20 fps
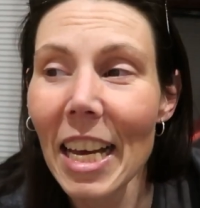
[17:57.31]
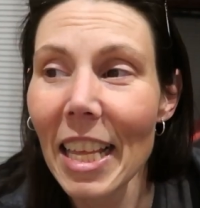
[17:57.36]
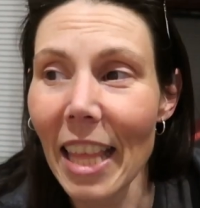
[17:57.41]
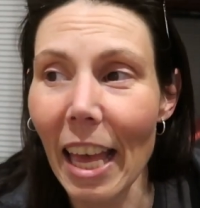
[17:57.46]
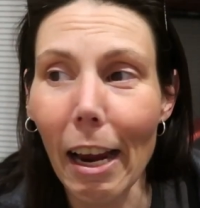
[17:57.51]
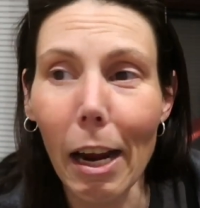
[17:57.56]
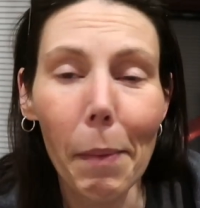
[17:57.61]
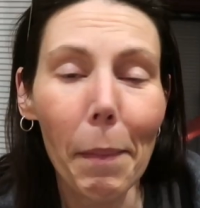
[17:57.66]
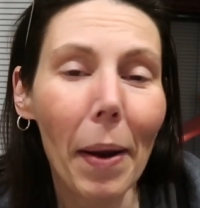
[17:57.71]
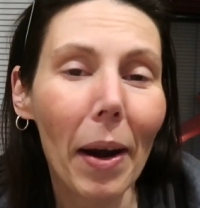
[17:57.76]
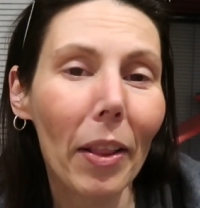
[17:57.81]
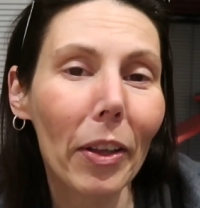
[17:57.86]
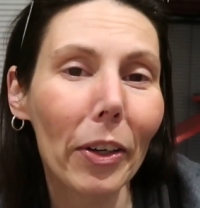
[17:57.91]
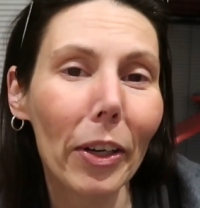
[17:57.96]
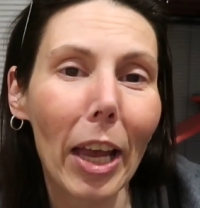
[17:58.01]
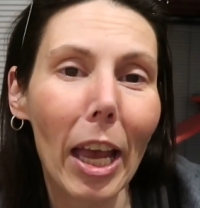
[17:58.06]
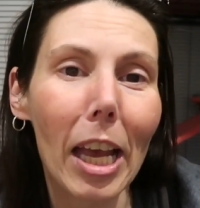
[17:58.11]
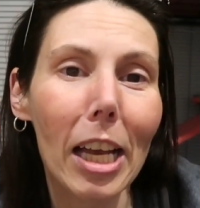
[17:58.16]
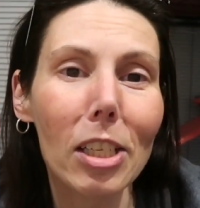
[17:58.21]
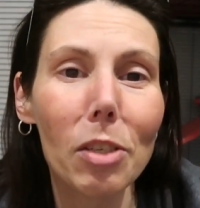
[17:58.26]
They come out of their
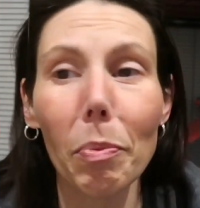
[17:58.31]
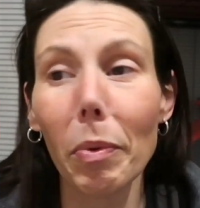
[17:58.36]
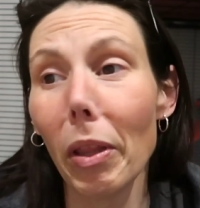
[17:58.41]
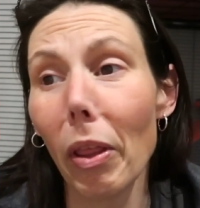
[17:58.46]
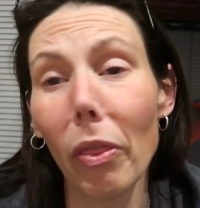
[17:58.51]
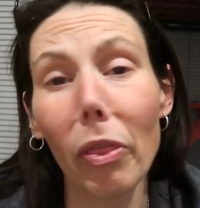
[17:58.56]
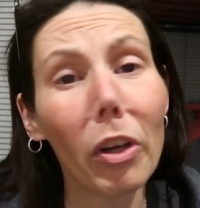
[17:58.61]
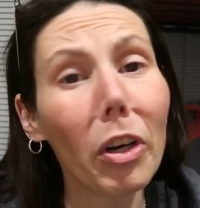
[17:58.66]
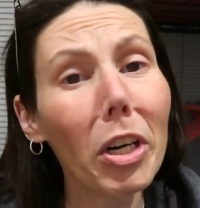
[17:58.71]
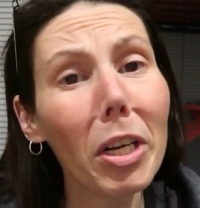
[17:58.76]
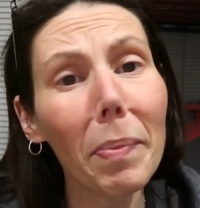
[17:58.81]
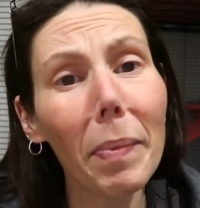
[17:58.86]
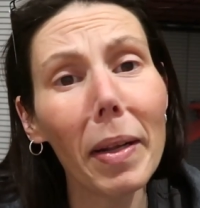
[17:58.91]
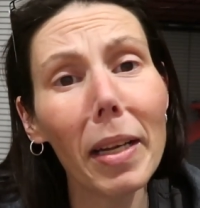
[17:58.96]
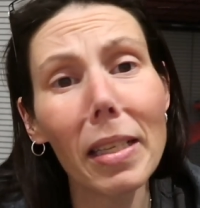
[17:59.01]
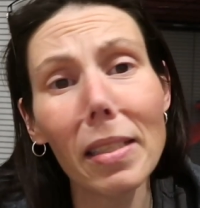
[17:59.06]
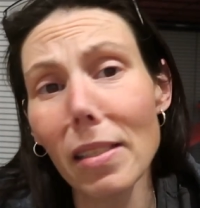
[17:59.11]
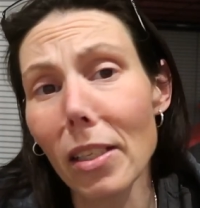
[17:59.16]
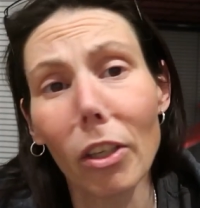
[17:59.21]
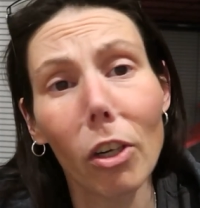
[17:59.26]
cage and within 30
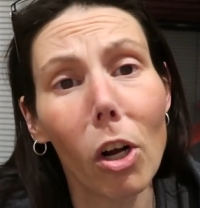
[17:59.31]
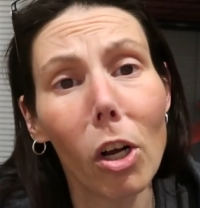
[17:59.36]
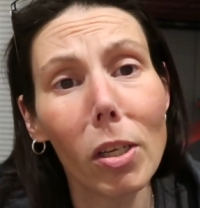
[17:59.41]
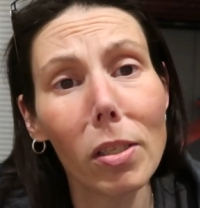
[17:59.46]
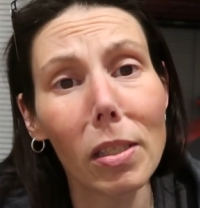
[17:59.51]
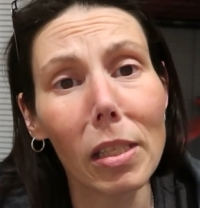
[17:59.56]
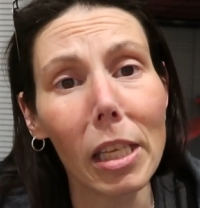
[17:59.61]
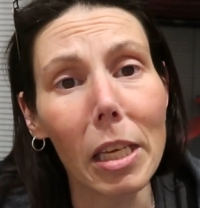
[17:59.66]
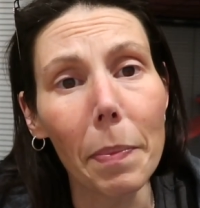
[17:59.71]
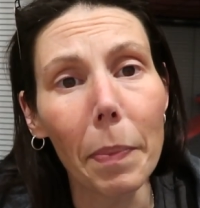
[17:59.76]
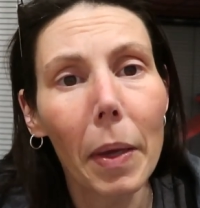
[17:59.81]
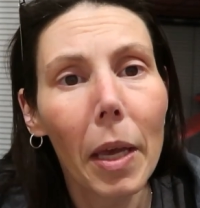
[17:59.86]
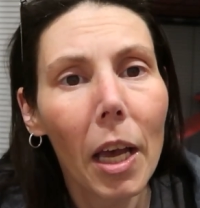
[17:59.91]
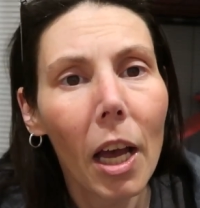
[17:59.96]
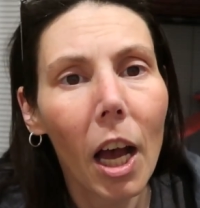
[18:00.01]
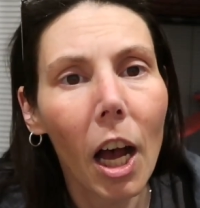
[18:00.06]
minutes, they're all asleep.